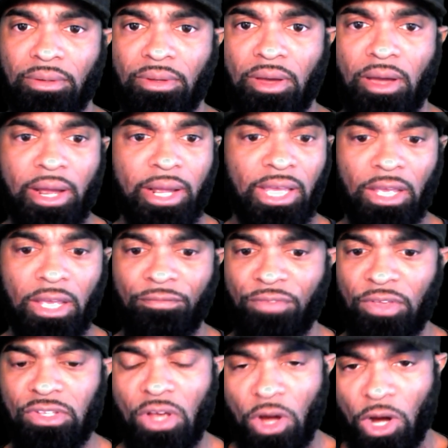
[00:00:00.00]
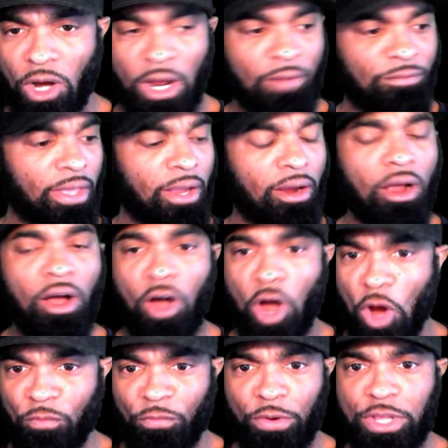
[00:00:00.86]
All right? If they're
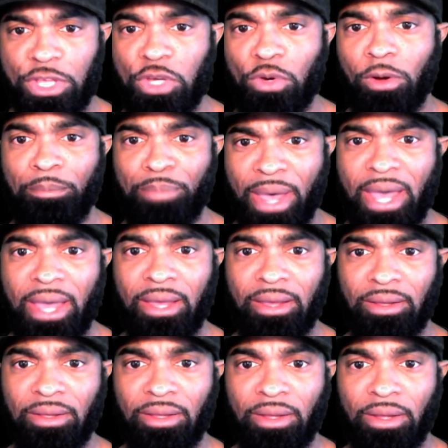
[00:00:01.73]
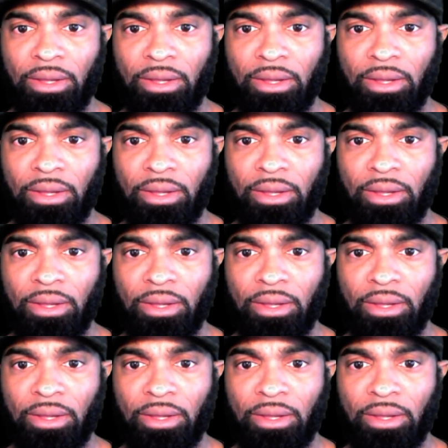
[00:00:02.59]
offering you a bag,